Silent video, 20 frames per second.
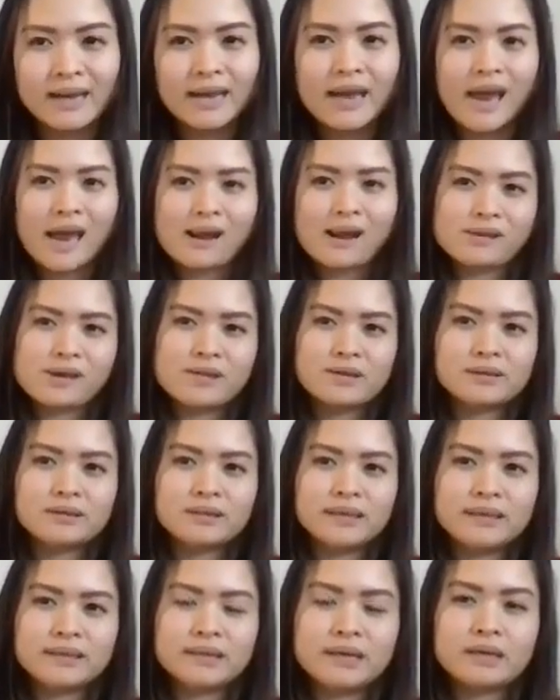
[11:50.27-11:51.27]
And the other
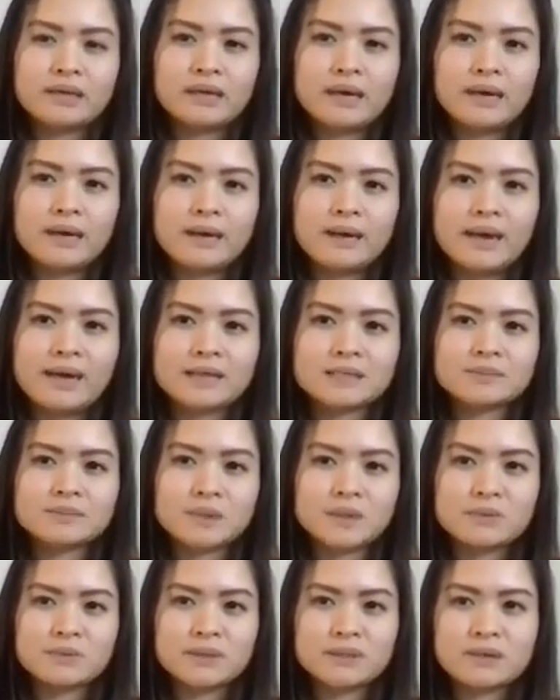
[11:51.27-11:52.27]
thing that I
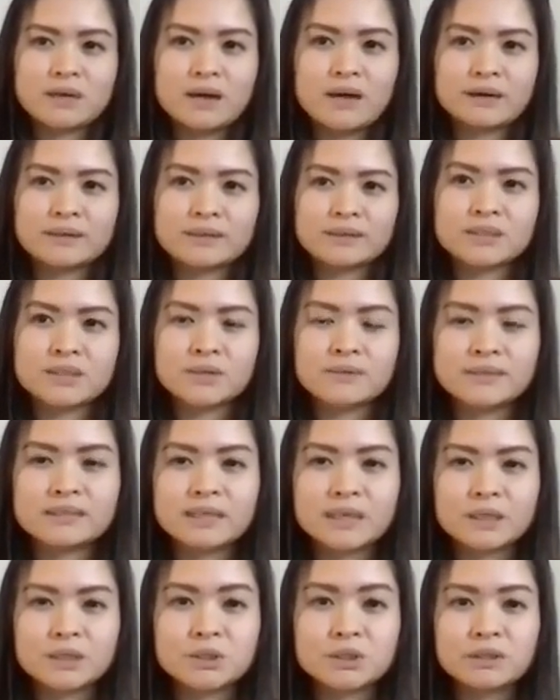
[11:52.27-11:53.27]
experience with dogs too is
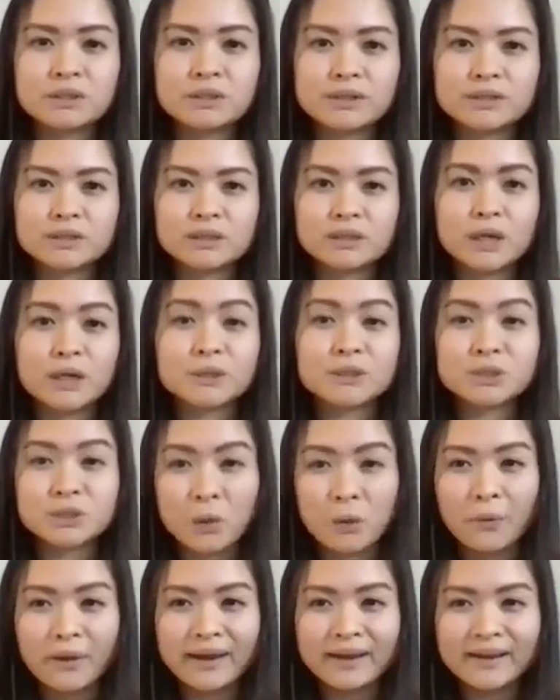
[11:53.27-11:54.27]
like there's a lot of
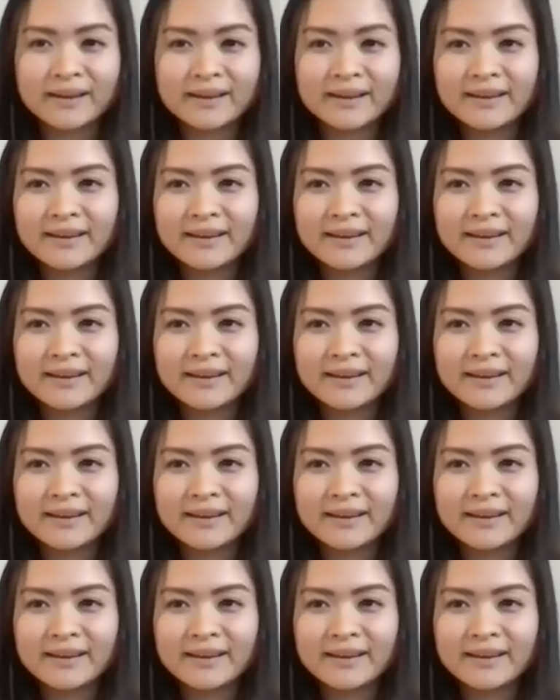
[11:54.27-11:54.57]
joy